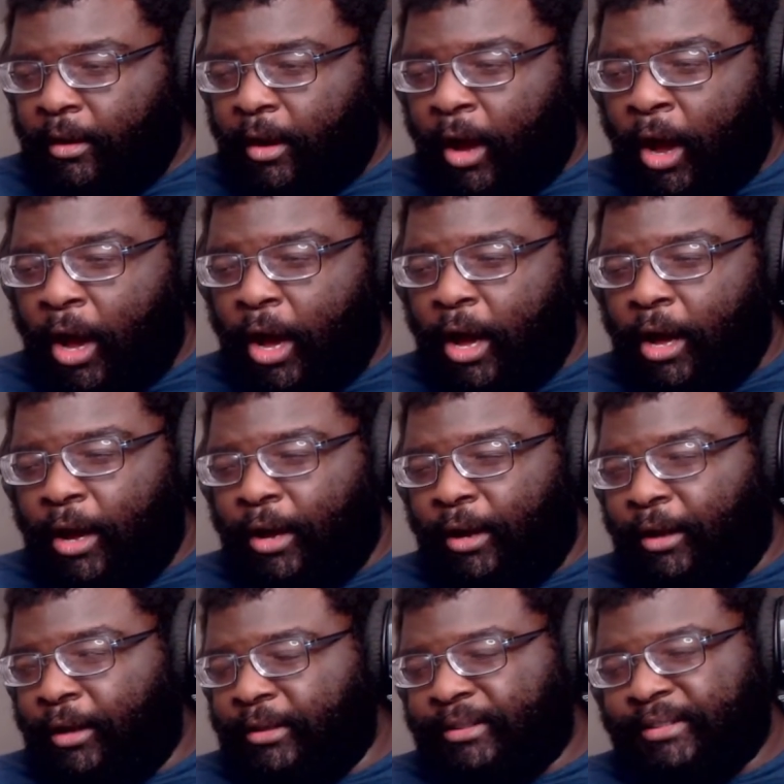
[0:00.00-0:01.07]

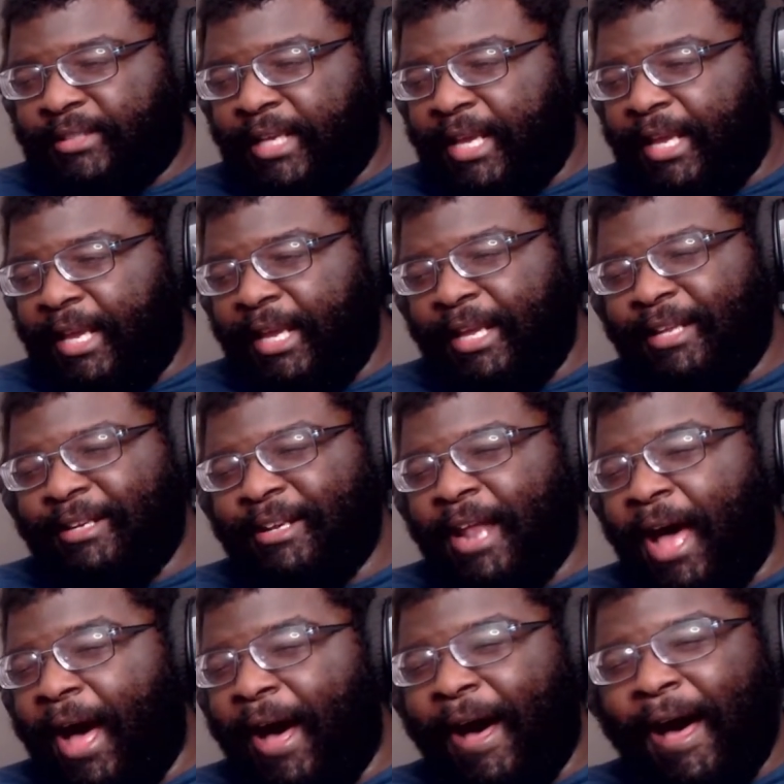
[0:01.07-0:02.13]
Oh, see,
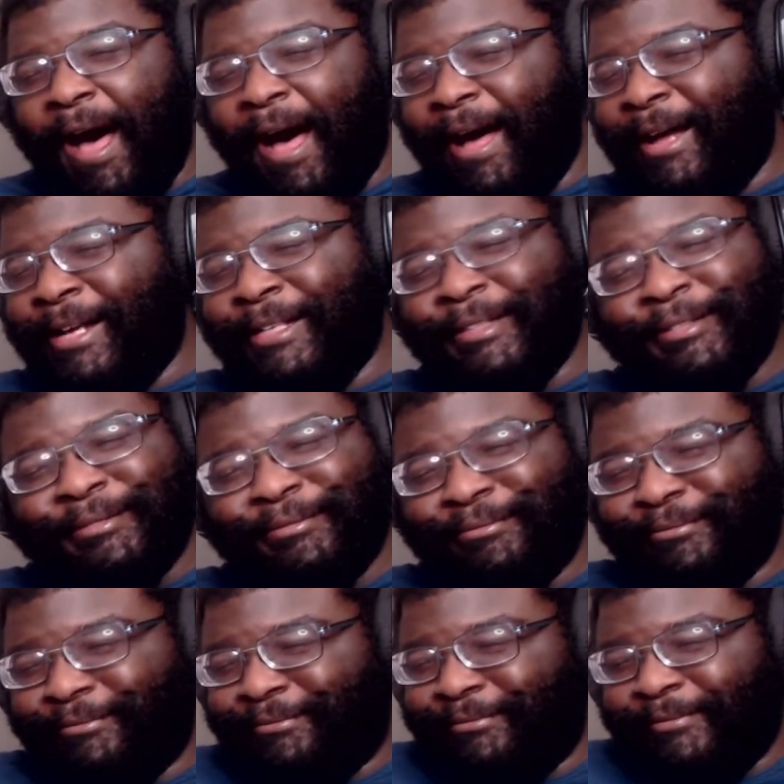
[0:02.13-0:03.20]
nah.
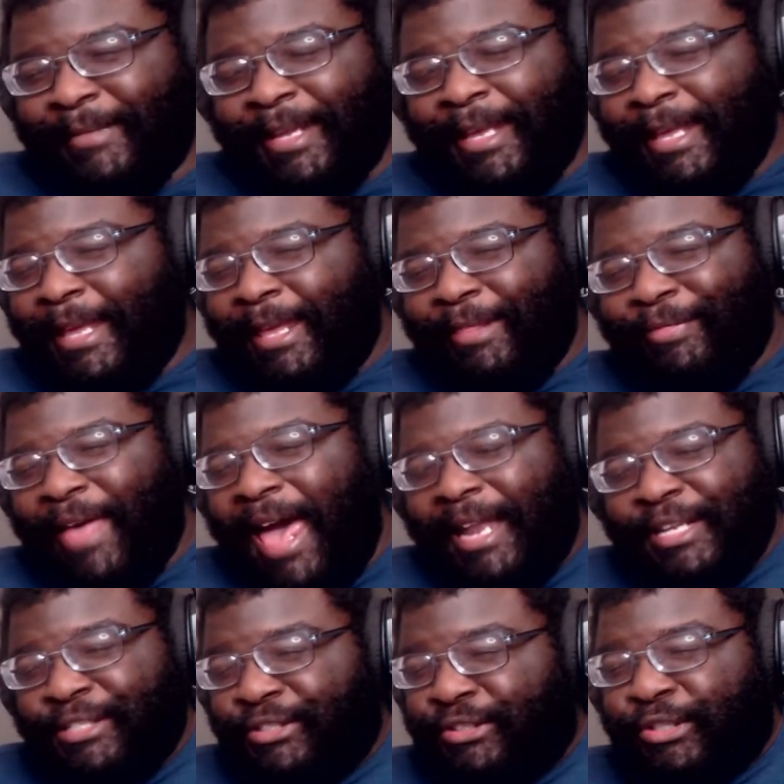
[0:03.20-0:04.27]
That
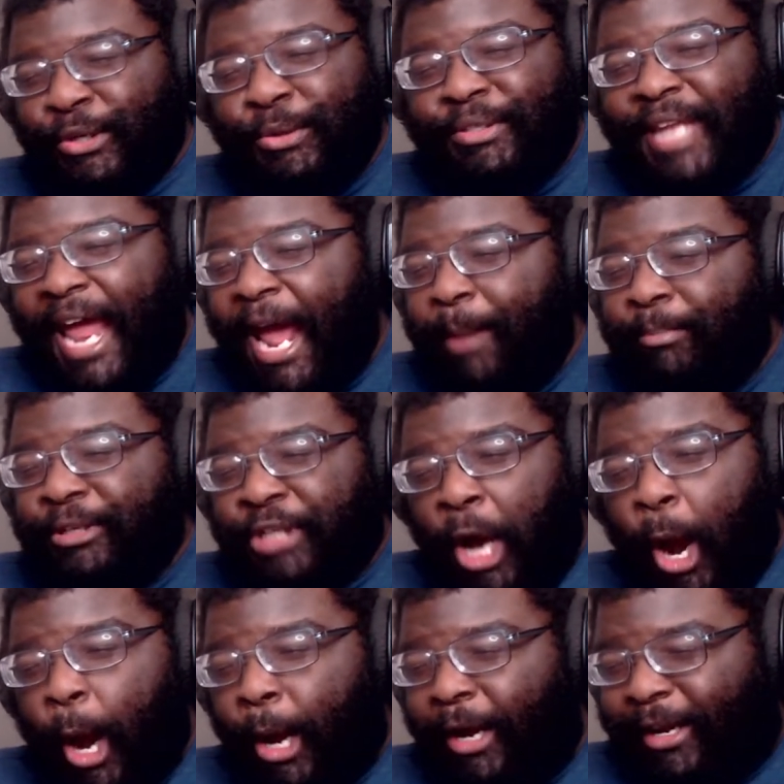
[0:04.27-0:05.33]
is too damn
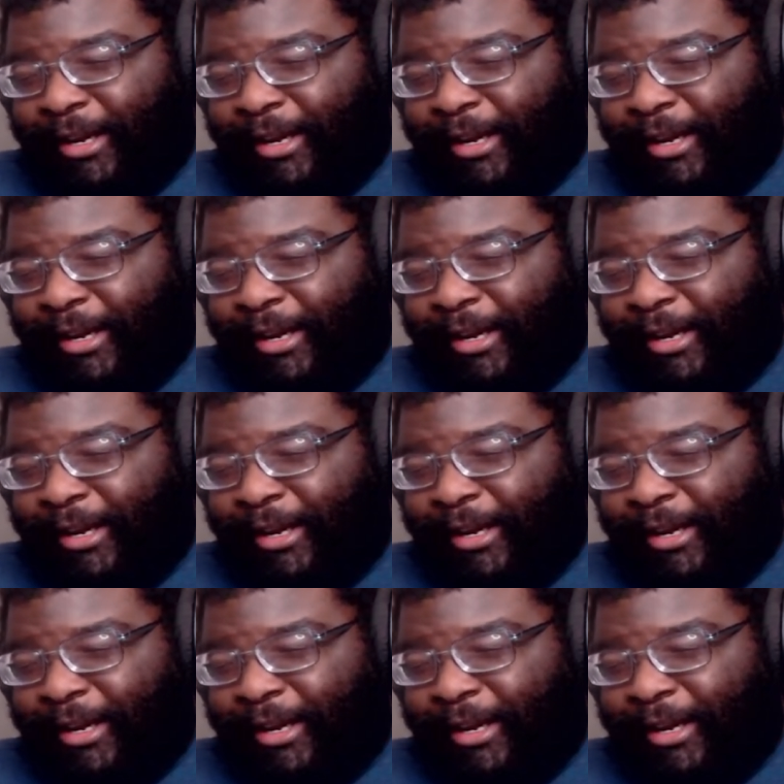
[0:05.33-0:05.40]
dark.